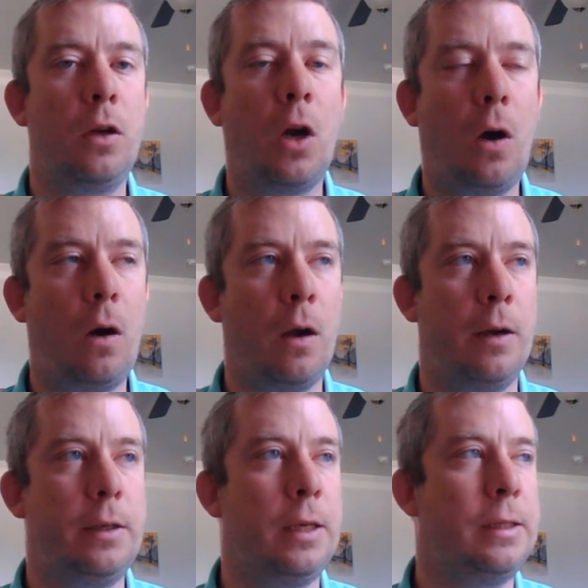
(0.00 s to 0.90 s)

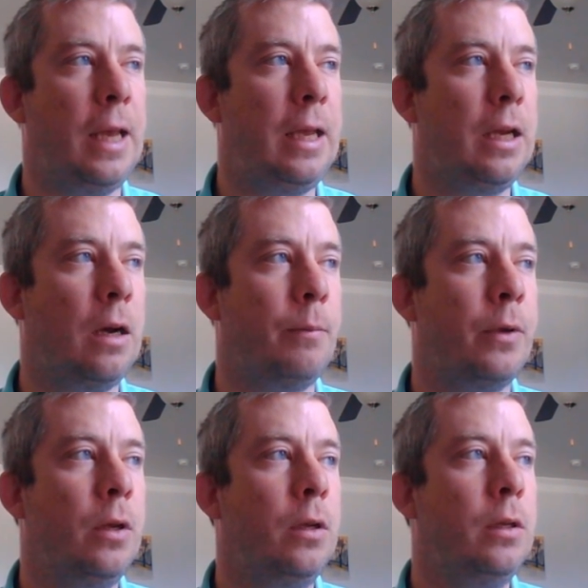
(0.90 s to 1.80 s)
card to take up
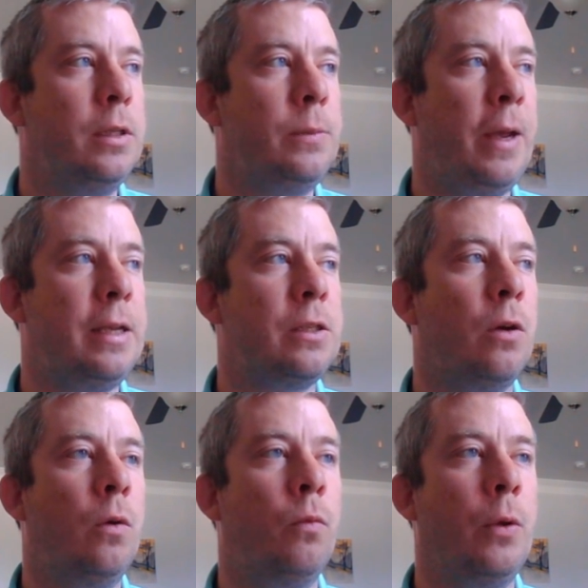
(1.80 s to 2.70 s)
space,
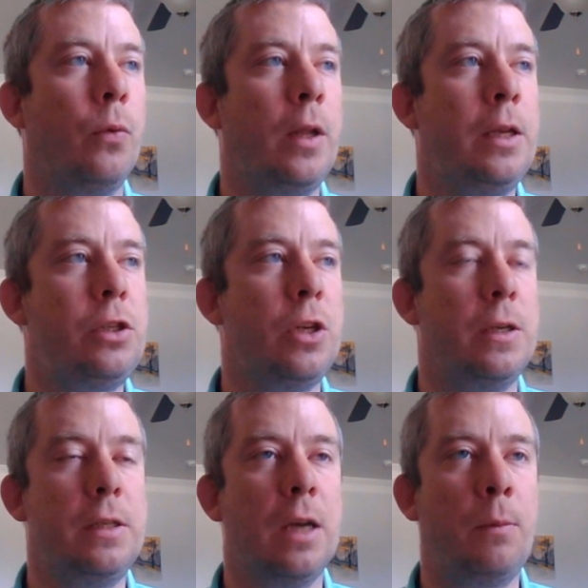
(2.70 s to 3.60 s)
we really
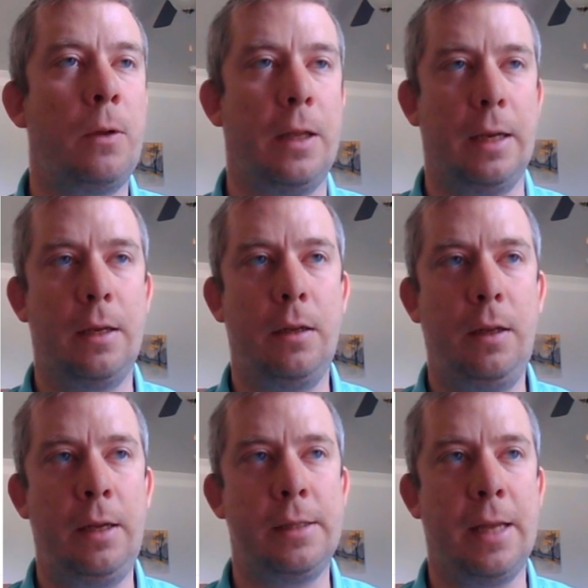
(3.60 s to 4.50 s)
should double it
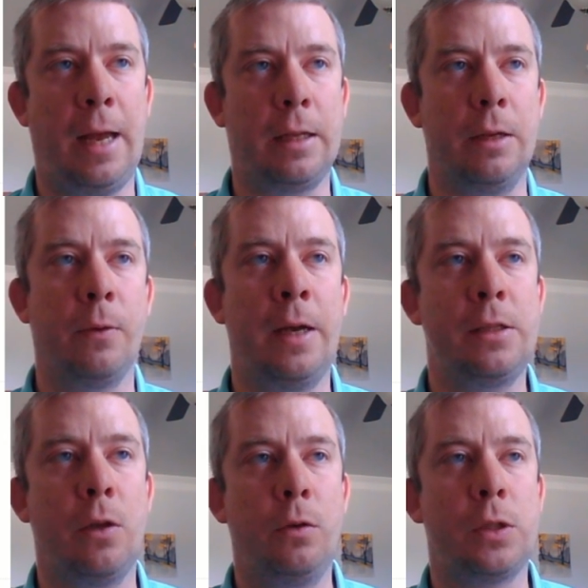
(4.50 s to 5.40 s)
exactly, right?
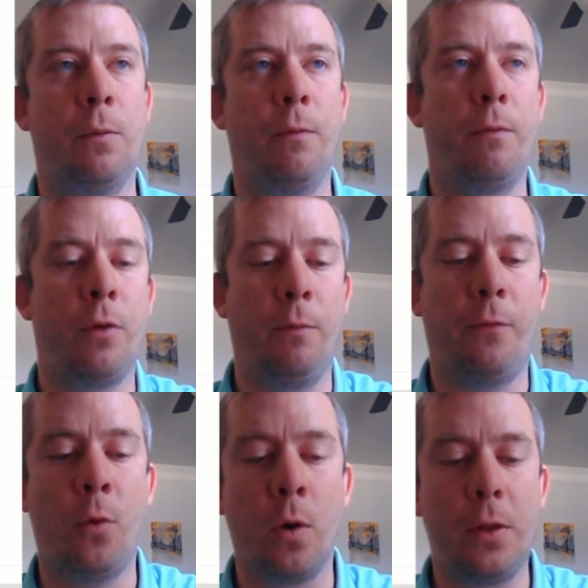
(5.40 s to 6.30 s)
So some, from
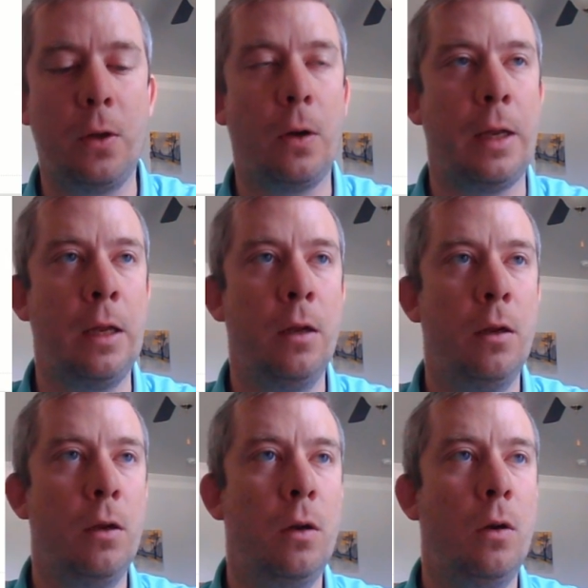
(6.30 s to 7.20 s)
430,
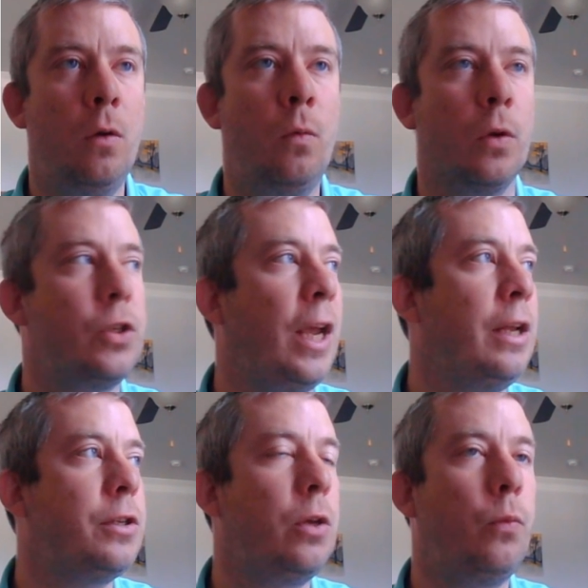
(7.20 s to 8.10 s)
we'll
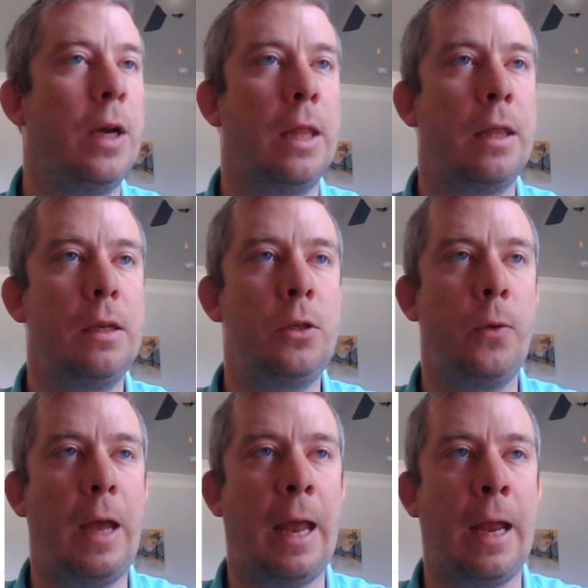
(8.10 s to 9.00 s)
change the width to
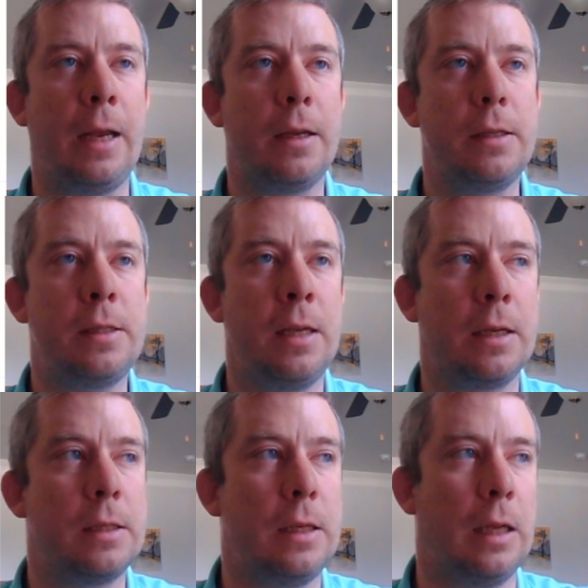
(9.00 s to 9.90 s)

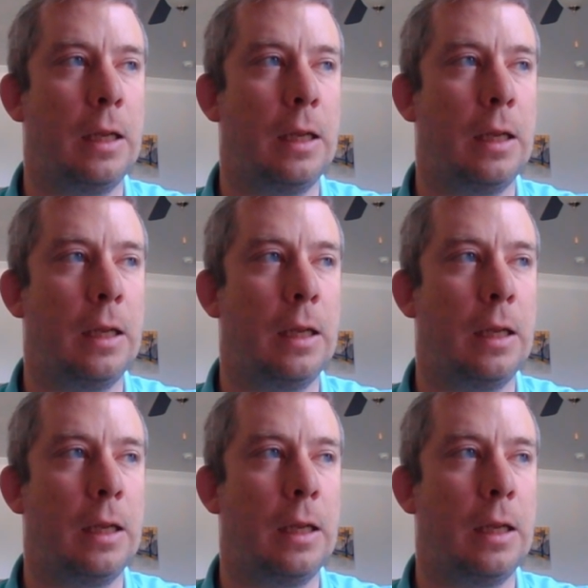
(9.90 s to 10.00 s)
860.